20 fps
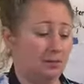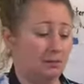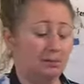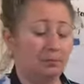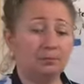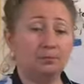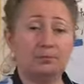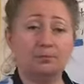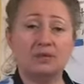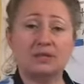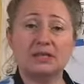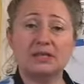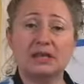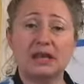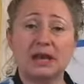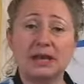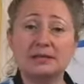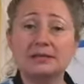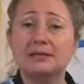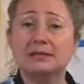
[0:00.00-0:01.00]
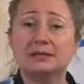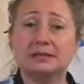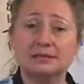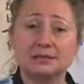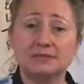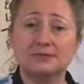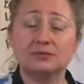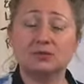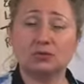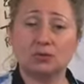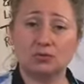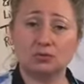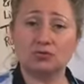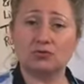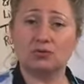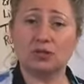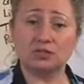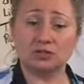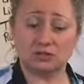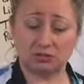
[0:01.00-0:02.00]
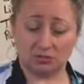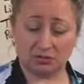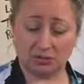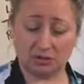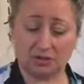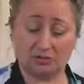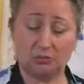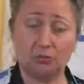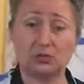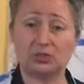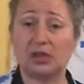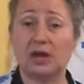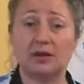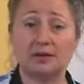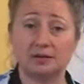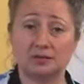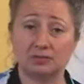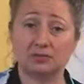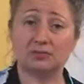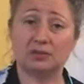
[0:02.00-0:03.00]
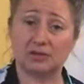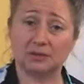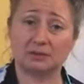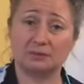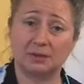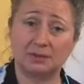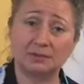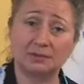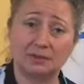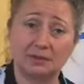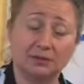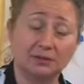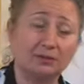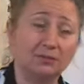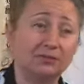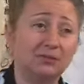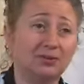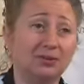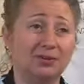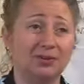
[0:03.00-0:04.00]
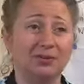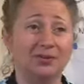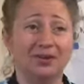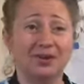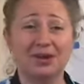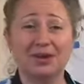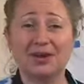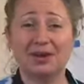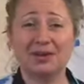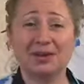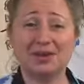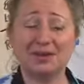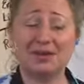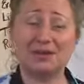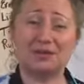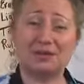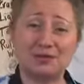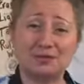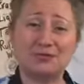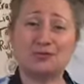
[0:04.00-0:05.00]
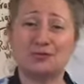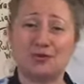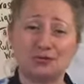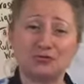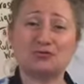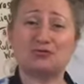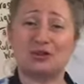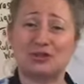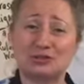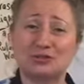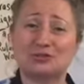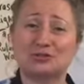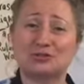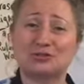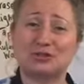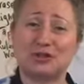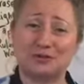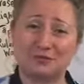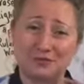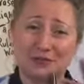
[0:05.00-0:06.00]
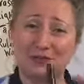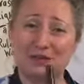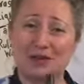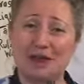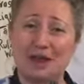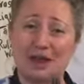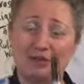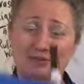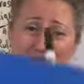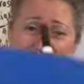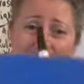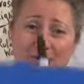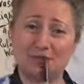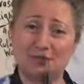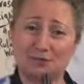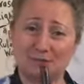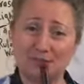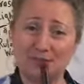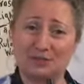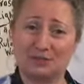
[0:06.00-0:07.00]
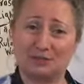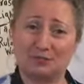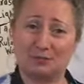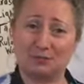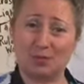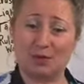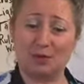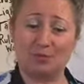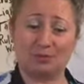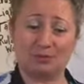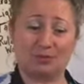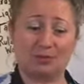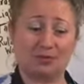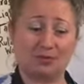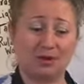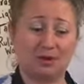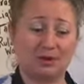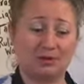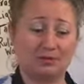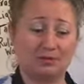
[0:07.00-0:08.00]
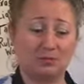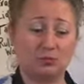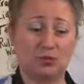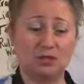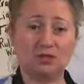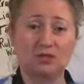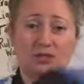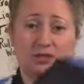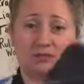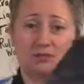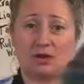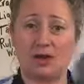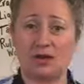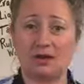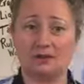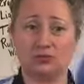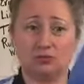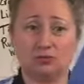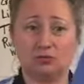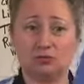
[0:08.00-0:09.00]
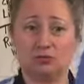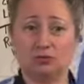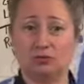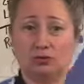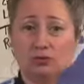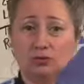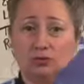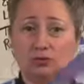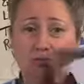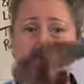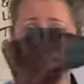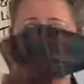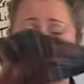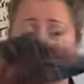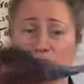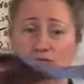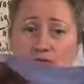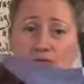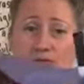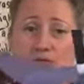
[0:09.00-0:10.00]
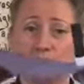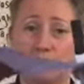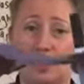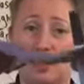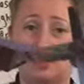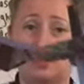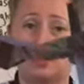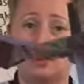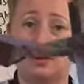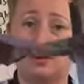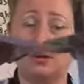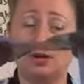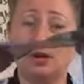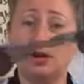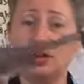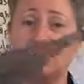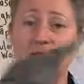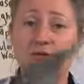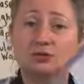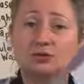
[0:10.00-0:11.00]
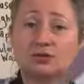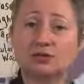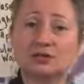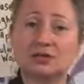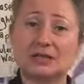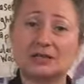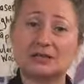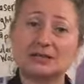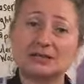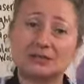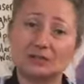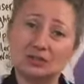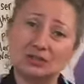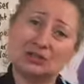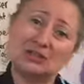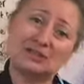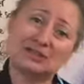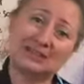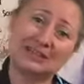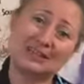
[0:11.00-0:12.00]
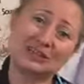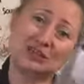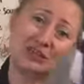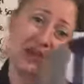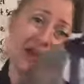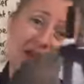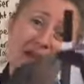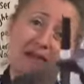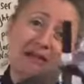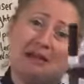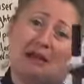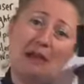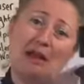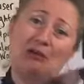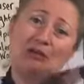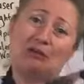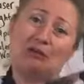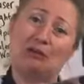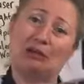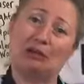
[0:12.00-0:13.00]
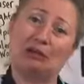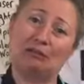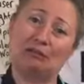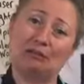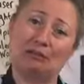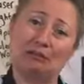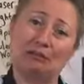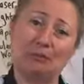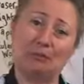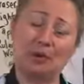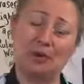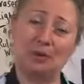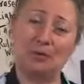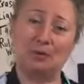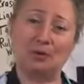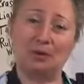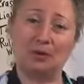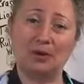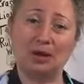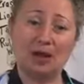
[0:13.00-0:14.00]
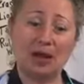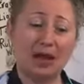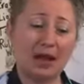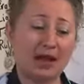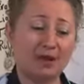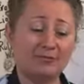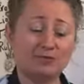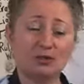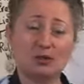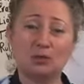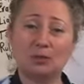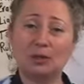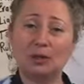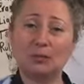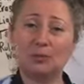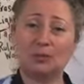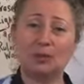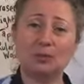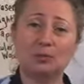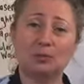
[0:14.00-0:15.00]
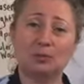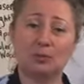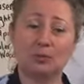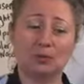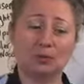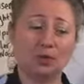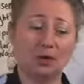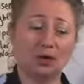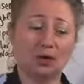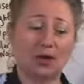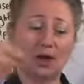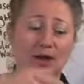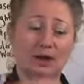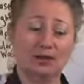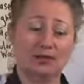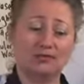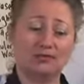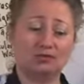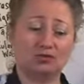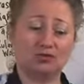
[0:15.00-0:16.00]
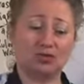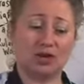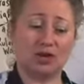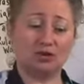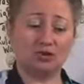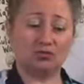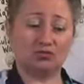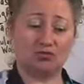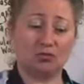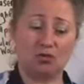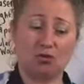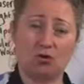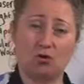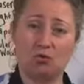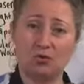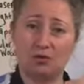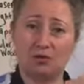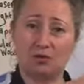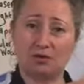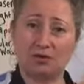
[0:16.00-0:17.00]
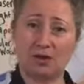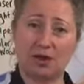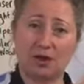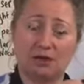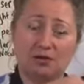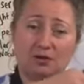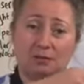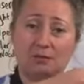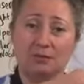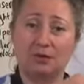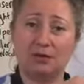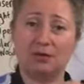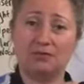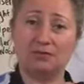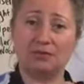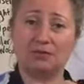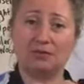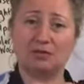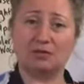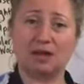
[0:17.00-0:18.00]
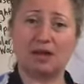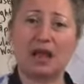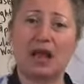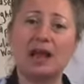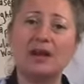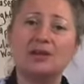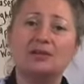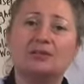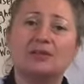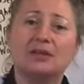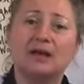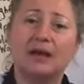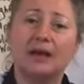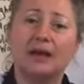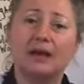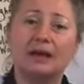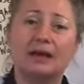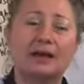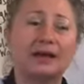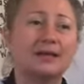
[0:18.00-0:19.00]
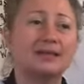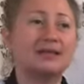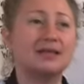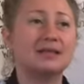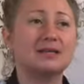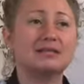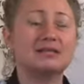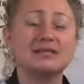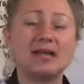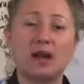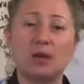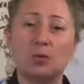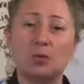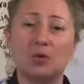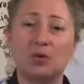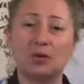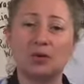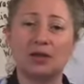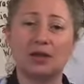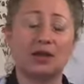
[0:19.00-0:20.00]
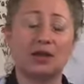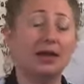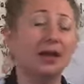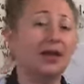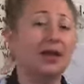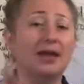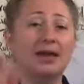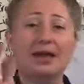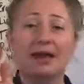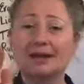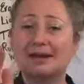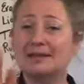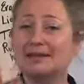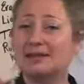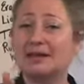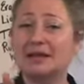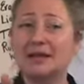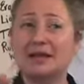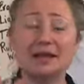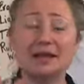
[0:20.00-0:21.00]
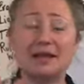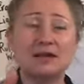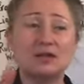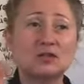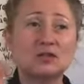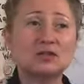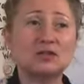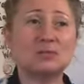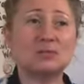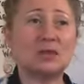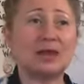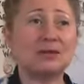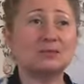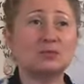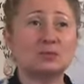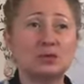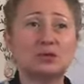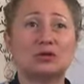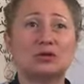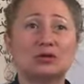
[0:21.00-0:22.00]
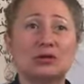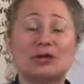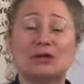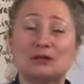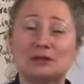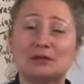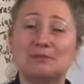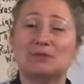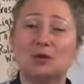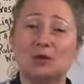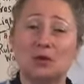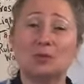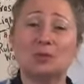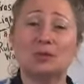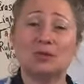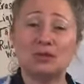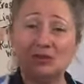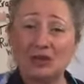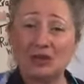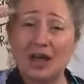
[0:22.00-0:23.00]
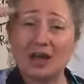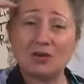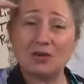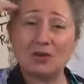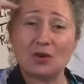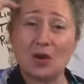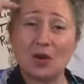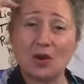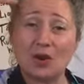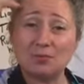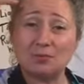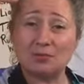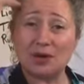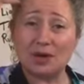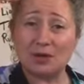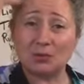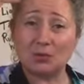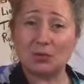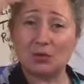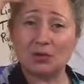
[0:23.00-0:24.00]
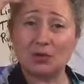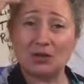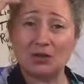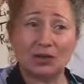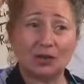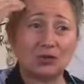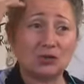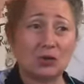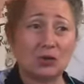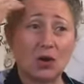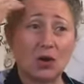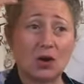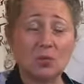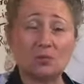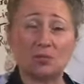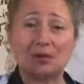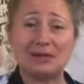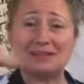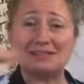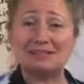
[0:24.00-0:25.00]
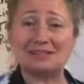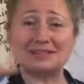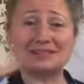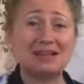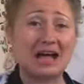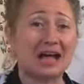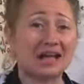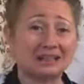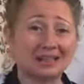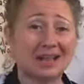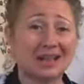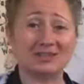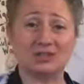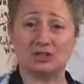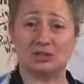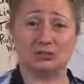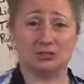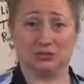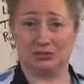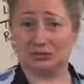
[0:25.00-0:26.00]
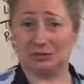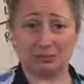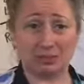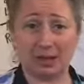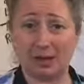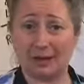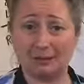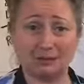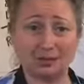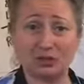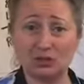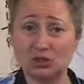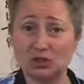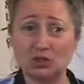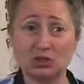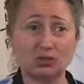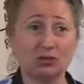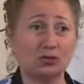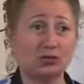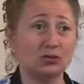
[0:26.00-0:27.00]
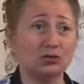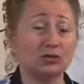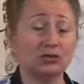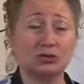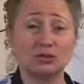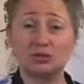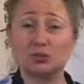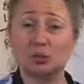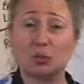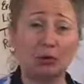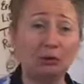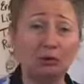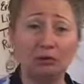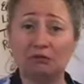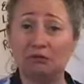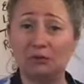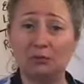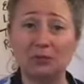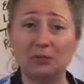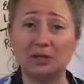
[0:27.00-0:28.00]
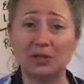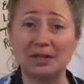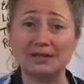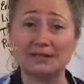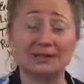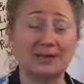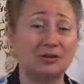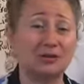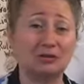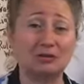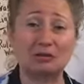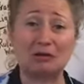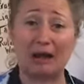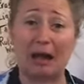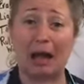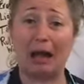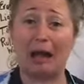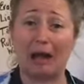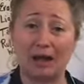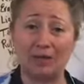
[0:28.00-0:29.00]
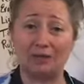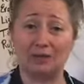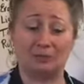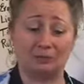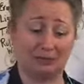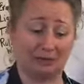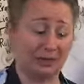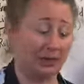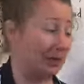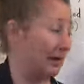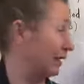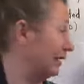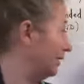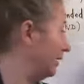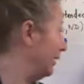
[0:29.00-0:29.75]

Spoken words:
But the idea is, if you don't trust yourself, which I don't trust myself, if you don't trust yourself, then have another piece of paper. And once the writing tool goes through the paper, you just stick your hand underneath the paper. I have so many people kind of trying to draw with their hand above, and they're like, I don't get it. It's not working. And sometimes when you're in the moment, you got your art brain working, and your art brain is not logical sometimes. It just goes to this wonderful place, and you're not on the planet.